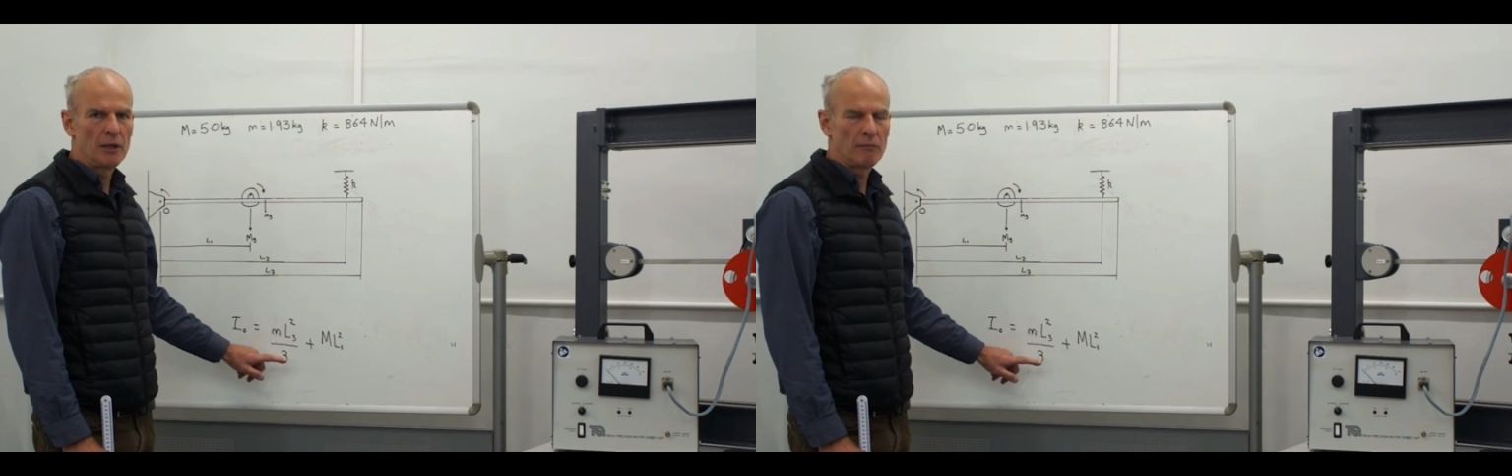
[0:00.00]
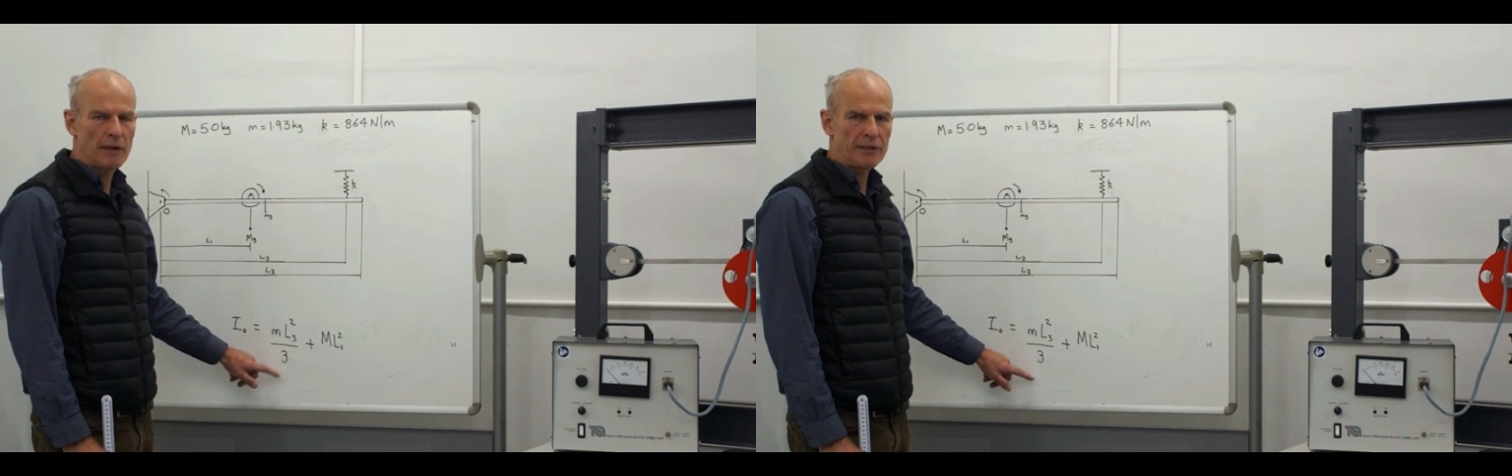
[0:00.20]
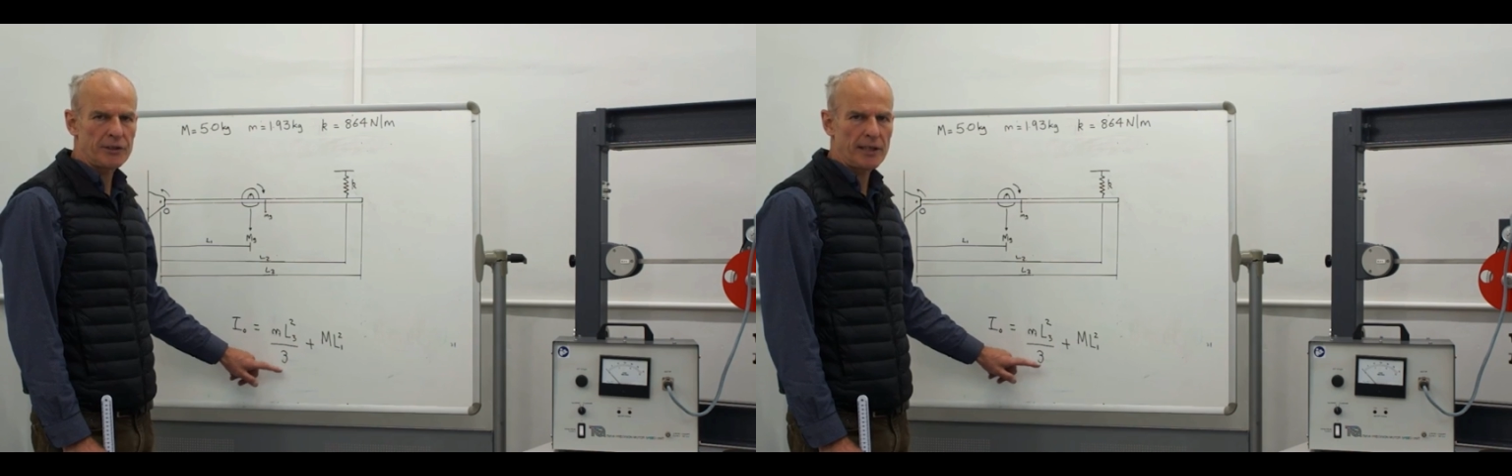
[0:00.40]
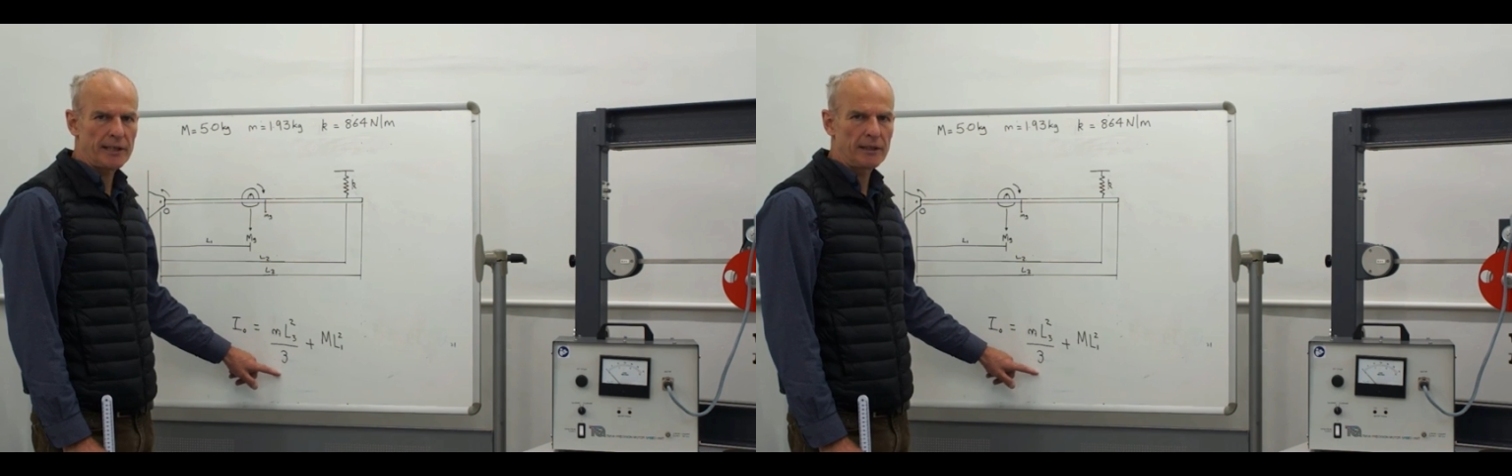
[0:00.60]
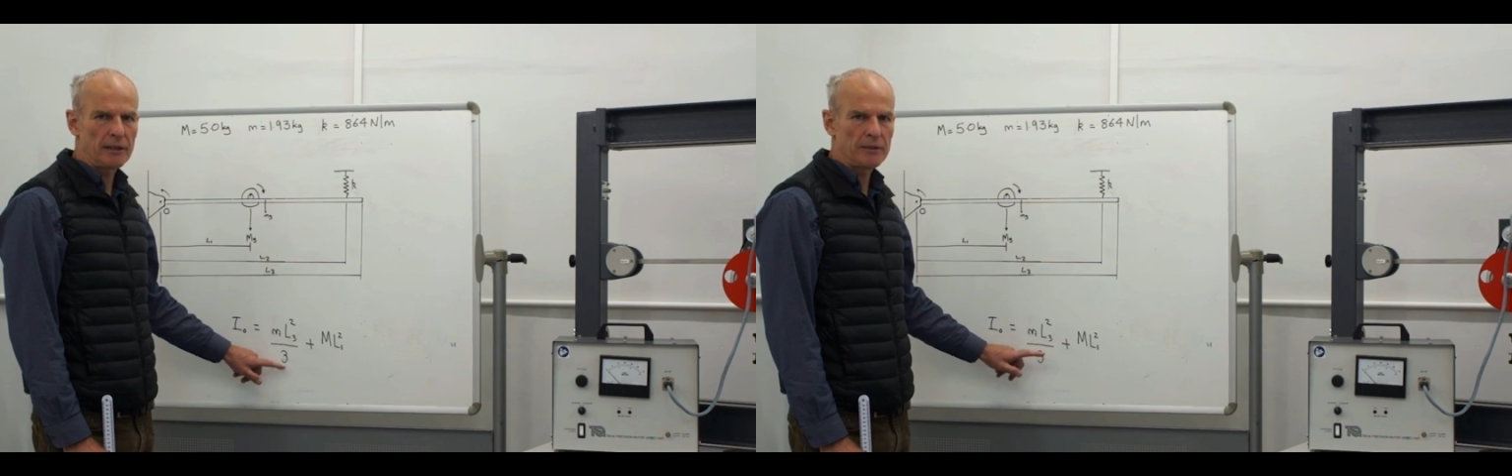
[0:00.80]

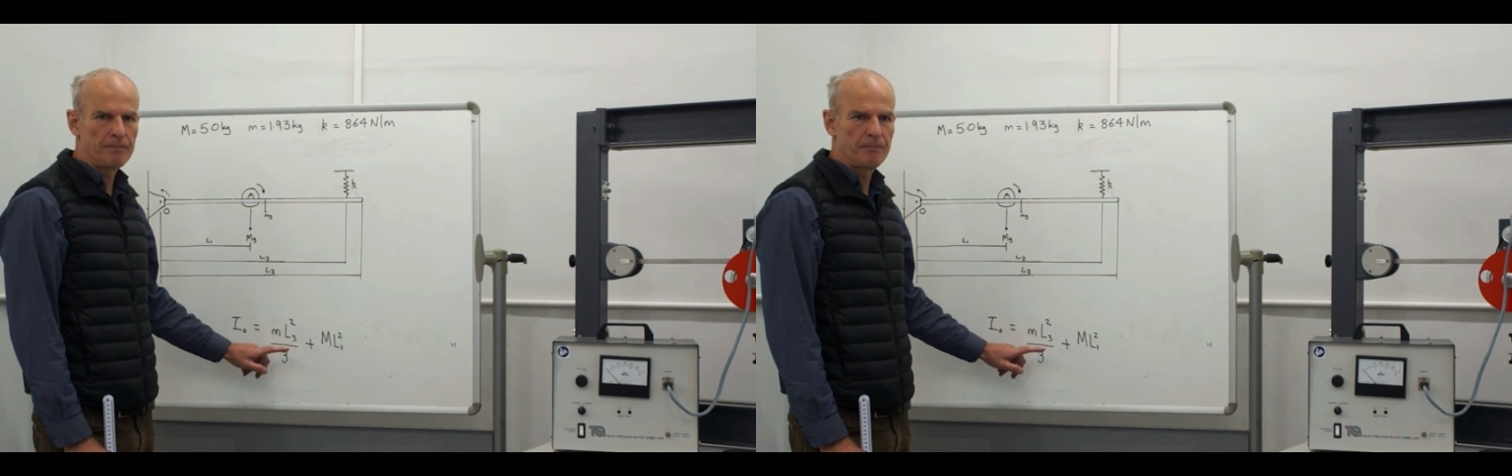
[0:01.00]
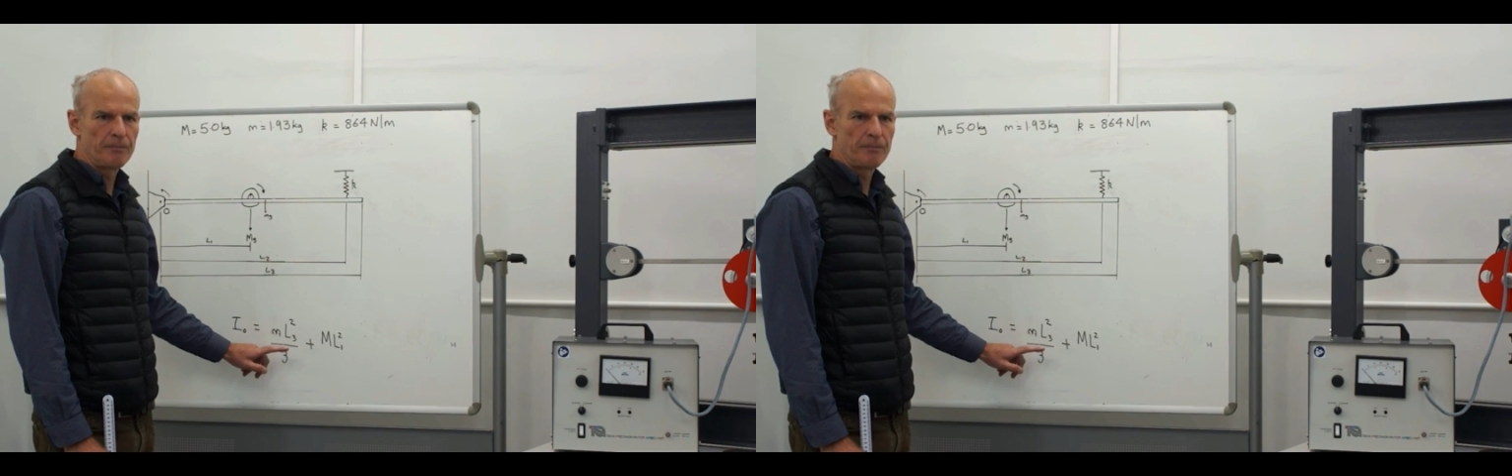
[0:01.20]
rectangular,